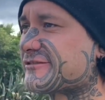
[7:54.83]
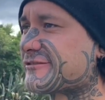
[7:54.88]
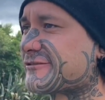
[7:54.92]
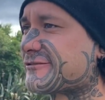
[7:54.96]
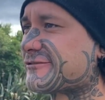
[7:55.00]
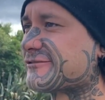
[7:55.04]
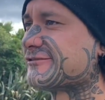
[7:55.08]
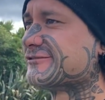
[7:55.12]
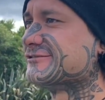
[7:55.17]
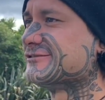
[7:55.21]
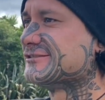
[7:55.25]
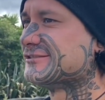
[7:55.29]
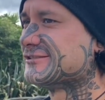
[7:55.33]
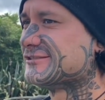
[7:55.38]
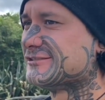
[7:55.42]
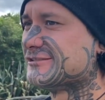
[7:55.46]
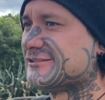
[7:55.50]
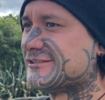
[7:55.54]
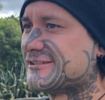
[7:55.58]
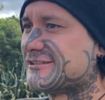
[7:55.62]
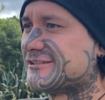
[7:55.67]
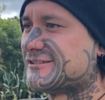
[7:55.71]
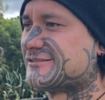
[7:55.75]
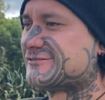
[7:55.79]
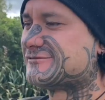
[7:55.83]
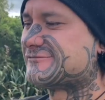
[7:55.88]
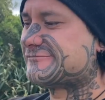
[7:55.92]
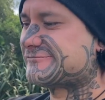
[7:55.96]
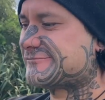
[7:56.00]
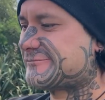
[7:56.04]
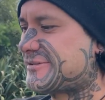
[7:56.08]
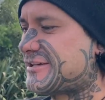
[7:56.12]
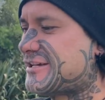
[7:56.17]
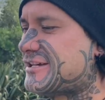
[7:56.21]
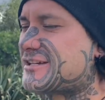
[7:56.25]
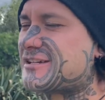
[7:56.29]
kia yeah.
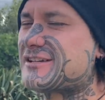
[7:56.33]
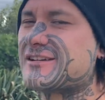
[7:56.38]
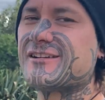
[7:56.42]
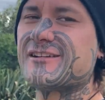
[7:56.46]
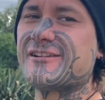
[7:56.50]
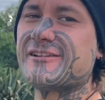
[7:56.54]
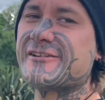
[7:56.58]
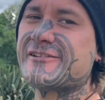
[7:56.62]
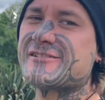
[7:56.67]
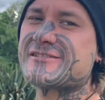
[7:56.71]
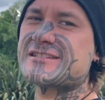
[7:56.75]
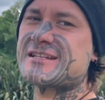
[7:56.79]
Here to learn